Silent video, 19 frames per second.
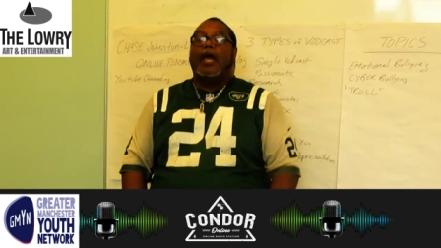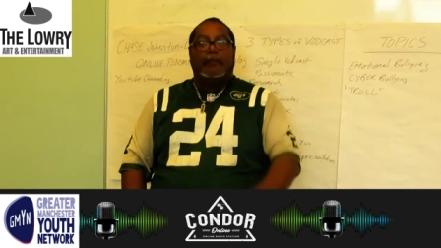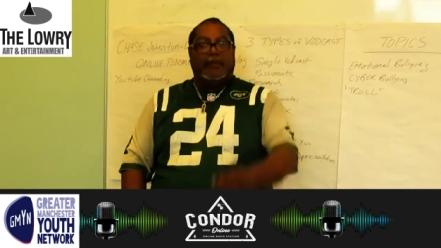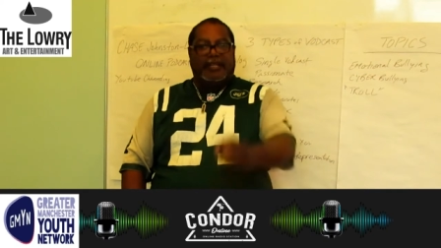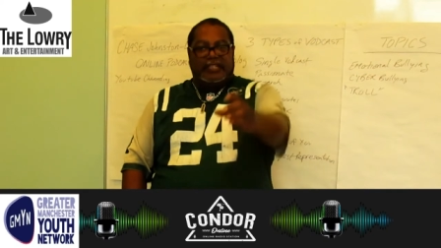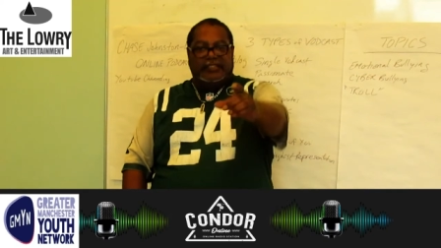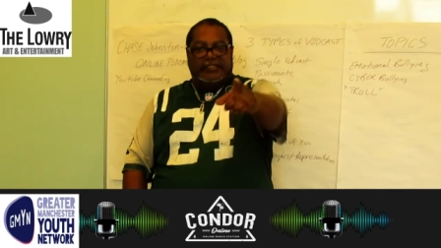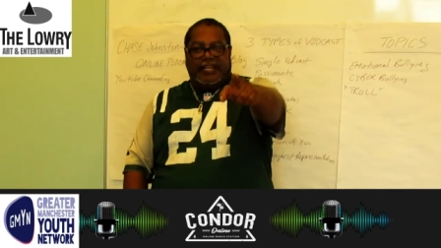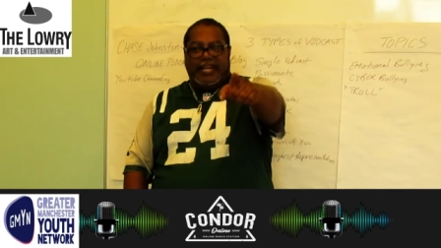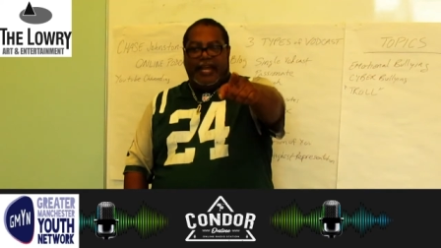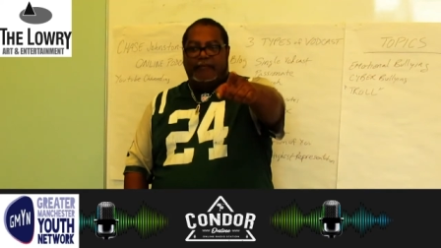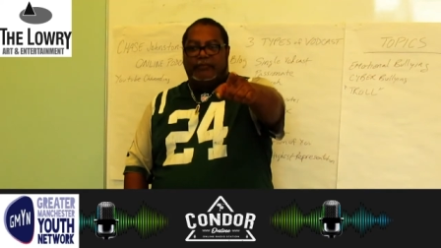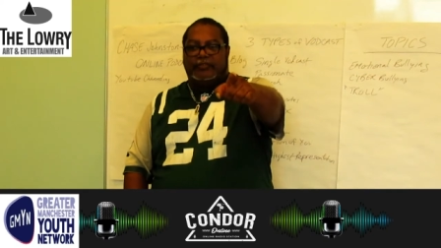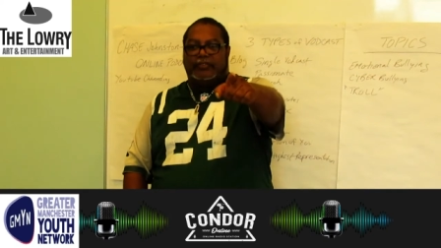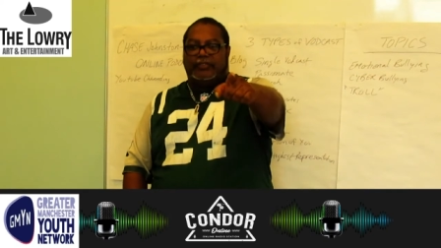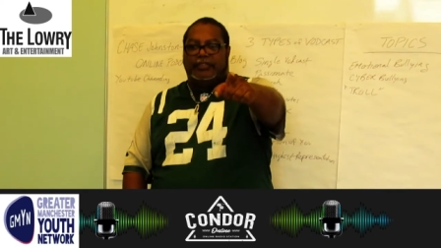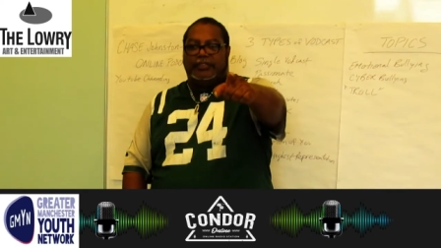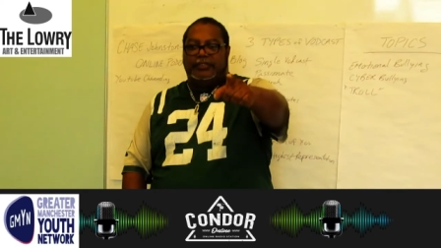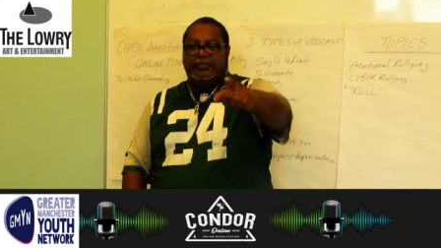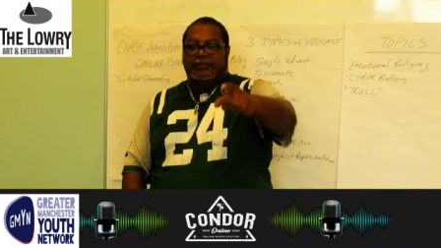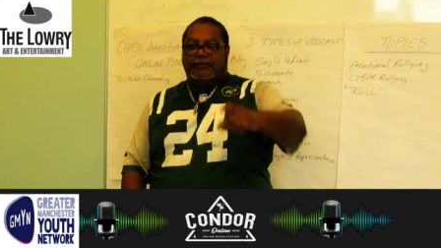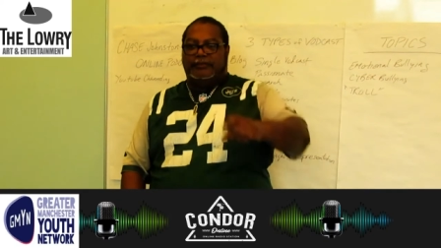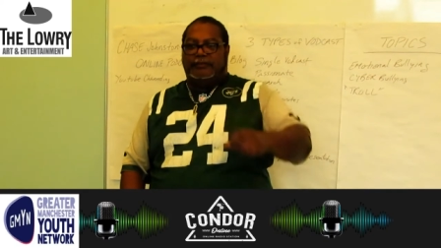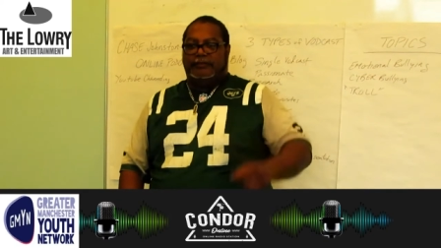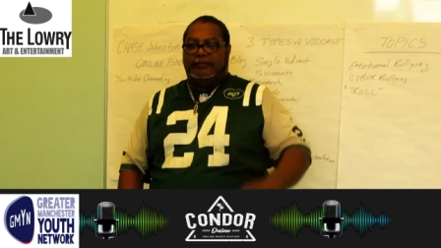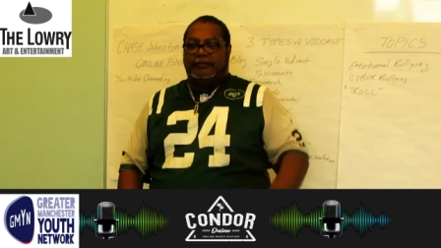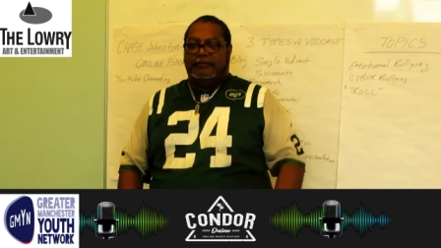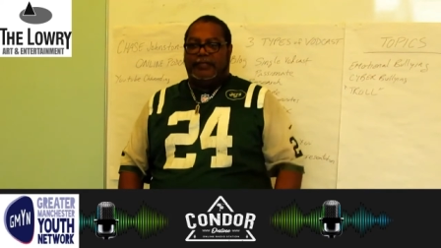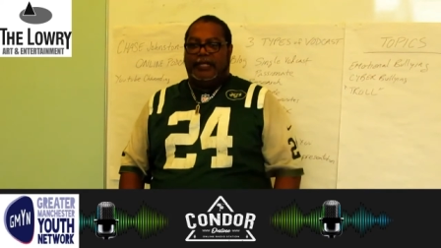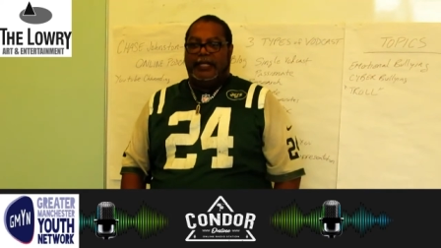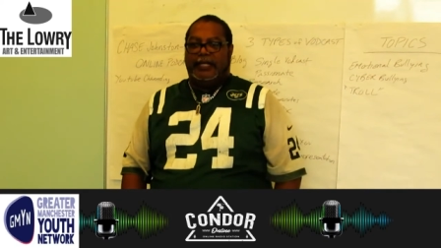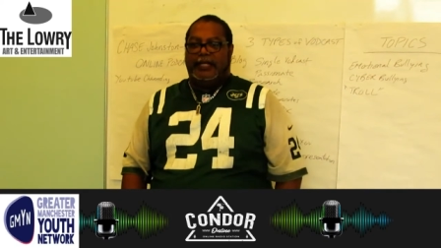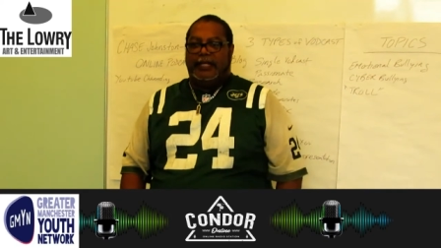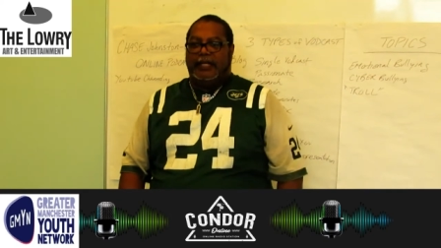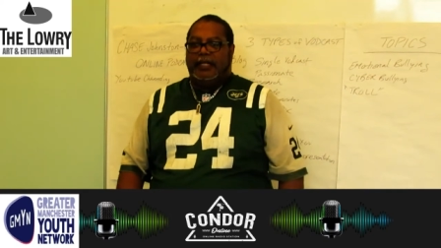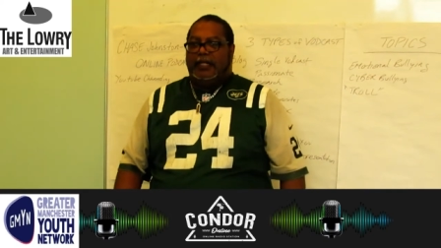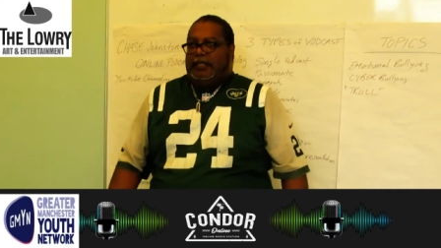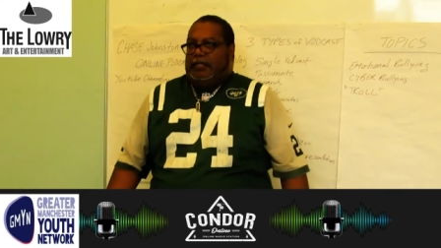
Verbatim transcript: because the camera's on you, right?